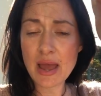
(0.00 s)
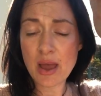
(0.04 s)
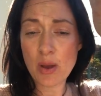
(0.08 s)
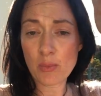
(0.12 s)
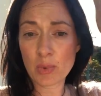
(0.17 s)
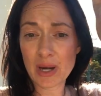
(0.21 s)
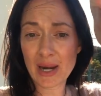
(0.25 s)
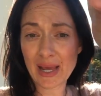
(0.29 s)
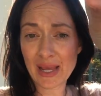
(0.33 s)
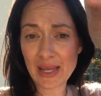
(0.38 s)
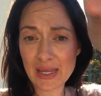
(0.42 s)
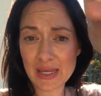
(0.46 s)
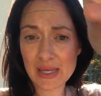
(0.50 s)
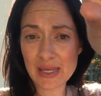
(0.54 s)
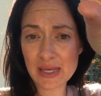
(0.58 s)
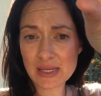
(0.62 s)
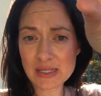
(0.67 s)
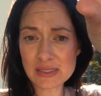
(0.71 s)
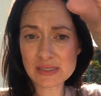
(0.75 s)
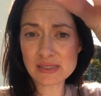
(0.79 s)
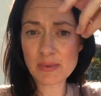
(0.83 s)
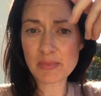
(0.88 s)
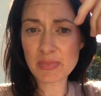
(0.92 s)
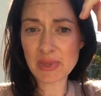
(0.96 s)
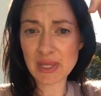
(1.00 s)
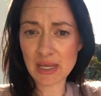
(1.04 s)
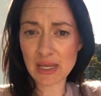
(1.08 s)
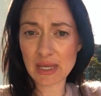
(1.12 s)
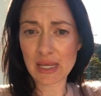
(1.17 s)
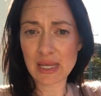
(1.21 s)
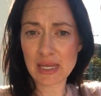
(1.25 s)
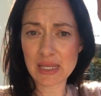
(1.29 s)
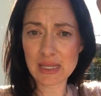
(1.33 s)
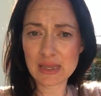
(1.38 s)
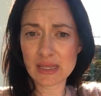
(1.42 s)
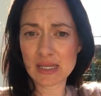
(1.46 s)
And when I hear
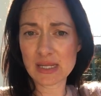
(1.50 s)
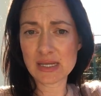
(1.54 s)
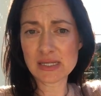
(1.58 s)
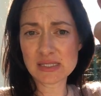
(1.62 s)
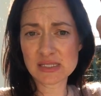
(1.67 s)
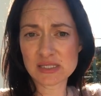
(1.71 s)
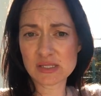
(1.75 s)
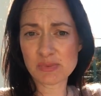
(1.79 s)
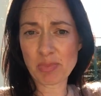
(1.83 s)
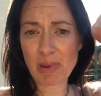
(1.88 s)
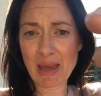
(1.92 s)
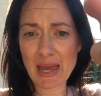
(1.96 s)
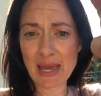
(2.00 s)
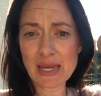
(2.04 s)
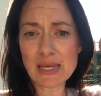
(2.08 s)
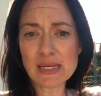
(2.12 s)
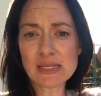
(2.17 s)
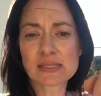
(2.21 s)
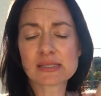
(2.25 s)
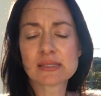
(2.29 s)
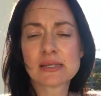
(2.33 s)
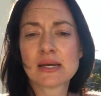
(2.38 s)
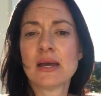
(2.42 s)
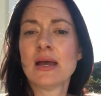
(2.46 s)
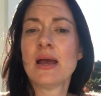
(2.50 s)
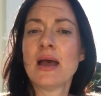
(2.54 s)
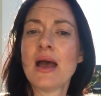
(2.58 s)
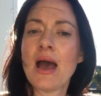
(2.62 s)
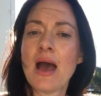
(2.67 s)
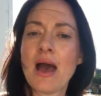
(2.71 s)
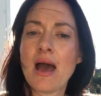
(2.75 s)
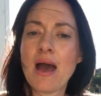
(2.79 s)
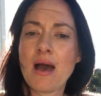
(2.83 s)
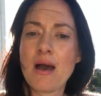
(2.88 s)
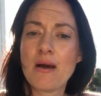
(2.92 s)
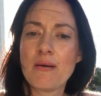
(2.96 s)
something in this space,
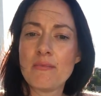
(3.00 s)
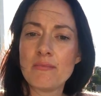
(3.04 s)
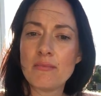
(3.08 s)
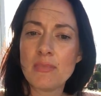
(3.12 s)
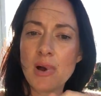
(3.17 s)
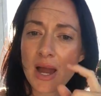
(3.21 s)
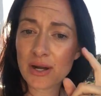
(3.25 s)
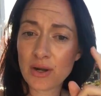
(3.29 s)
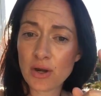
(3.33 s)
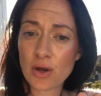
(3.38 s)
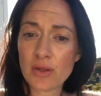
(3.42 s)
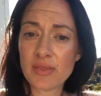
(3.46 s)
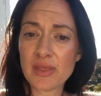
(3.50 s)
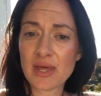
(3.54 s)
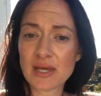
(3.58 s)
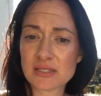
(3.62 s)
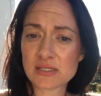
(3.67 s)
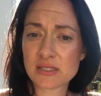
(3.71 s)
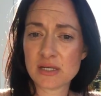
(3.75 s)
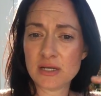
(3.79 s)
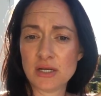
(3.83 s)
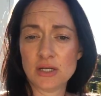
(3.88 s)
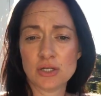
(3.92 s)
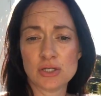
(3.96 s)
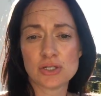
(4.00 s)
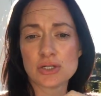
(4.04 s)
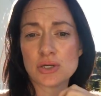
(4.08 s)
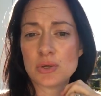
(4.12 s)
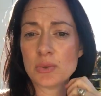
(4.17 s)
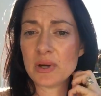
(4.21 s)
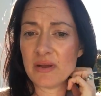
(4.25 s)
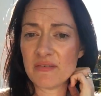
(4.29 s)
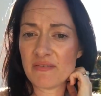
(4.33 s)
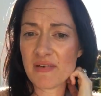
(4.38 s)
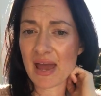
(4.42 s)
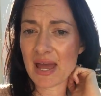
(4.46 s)
I know that's an
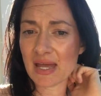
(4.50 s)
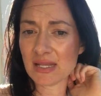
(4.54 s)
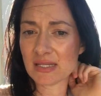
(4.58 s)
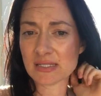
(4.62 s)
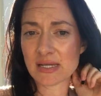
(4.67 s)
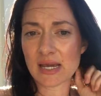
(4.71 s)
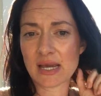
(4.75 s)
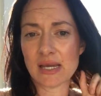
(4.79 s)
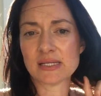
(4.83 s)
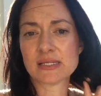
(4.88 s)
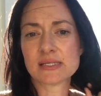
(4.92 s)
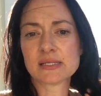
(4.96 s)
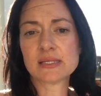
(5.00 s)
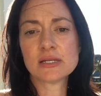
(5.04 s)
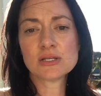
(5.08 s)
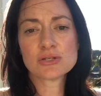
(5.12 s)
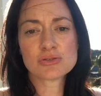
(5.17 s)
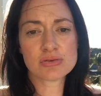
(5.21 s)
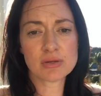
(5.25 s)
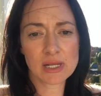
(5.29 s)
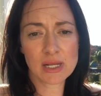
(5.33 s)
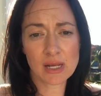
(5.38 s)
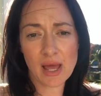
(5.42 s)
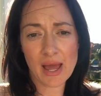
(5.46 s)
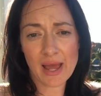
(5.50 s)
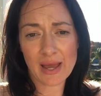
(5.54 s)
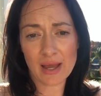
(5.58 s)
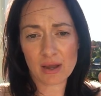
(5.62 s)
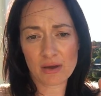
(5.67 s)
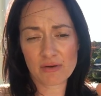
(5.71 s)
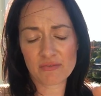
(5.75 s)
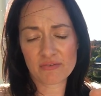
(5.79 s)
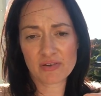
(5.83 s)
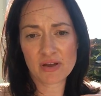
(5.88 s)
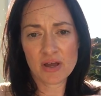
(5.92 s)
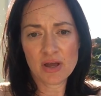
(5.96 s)
intuitive answer. It's literally like
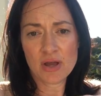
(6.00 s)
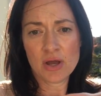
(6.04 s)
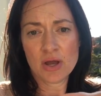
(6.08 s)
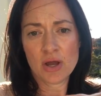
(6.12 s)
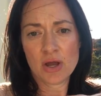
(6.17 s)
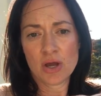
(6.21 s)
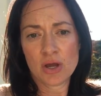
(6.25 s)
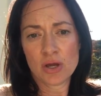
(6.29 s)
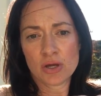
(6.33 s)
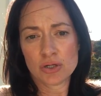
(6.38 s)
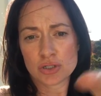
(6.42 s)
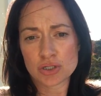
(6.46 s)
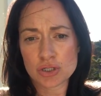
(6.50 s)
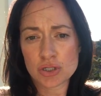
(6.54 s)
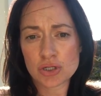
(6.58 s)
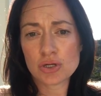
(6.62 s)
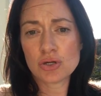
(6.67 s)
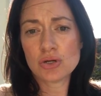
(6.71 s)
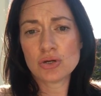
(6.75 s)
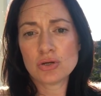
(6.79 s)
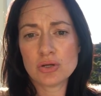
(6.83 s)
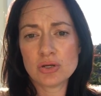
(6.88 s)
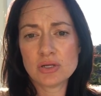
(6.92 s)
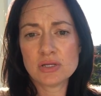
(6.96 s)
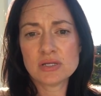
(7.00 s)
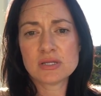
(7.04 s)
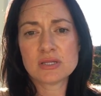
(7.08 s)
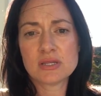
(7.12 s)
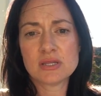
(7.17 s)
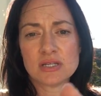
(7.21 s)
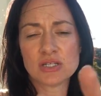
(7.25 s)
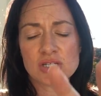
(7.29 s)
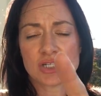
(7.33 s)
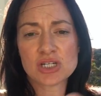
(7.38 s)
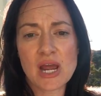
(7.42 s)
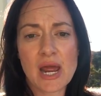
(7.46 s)
I've tuned
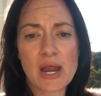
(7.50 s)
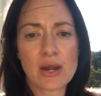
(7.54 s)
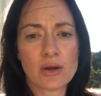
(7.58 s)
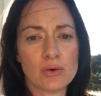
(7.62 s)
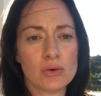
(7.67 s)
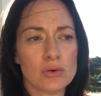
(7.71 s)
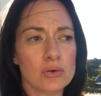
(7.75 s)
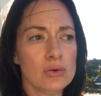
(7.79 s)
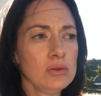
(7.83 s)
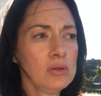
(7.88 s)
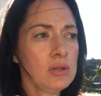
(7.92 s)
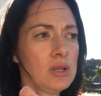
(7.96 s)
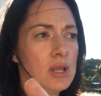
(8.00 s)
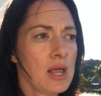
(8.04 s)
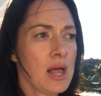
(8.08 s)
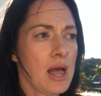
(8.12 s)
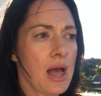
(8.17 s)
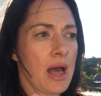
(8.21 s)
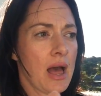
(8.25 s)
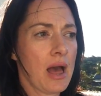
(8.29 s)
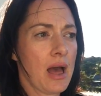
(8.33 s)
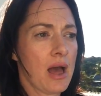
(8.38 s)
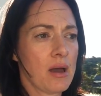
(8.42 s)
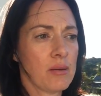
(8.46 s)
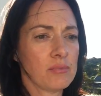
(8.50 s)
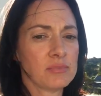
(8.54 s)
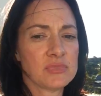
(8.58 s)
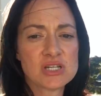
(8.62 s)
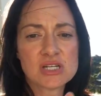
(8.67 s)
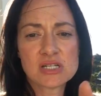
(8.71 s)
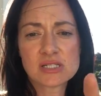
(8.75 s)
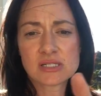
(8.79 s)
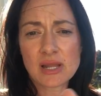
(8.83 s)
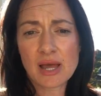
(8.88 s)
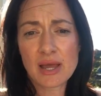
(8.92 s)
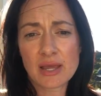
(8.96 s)
the channel,
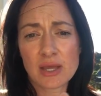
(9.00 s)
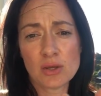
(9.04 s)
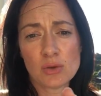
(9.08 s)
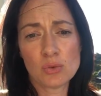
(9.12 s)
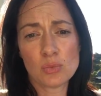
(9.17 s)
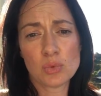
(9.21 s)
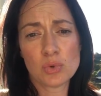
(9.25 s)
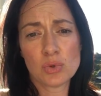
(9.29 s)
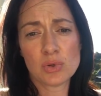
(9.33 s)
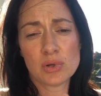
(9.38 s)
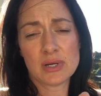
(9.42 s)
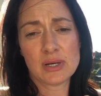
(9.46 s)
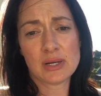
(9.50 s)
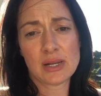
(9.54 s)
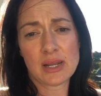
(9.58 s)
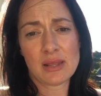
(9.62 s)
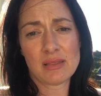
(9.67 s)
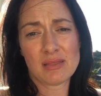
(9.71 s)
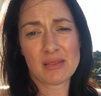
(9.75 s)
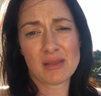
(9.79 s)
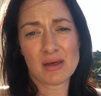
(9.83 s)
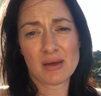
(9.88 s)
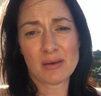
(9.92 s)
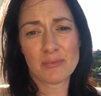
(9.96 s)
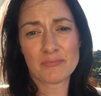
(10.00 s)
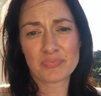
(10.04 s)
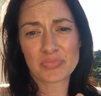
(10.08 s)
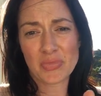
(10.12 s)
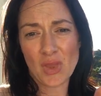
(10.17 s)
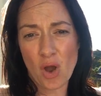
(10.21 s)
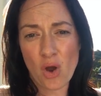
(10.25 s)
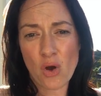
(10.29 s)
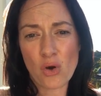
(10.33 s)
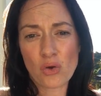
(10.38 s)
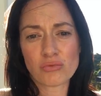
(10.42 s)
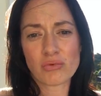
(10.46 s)
just like you would in the
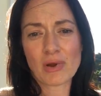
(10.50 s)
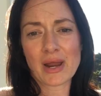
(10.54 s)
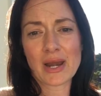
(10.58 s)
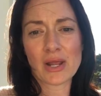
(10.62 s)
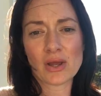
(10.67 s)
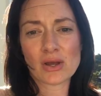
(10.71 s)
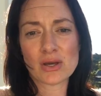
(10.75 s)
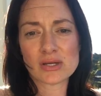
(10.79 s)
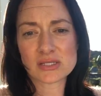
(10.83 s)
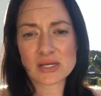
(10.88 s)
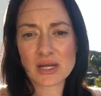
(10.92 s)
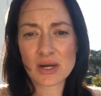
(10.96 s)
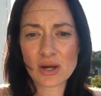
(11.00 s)
old radios.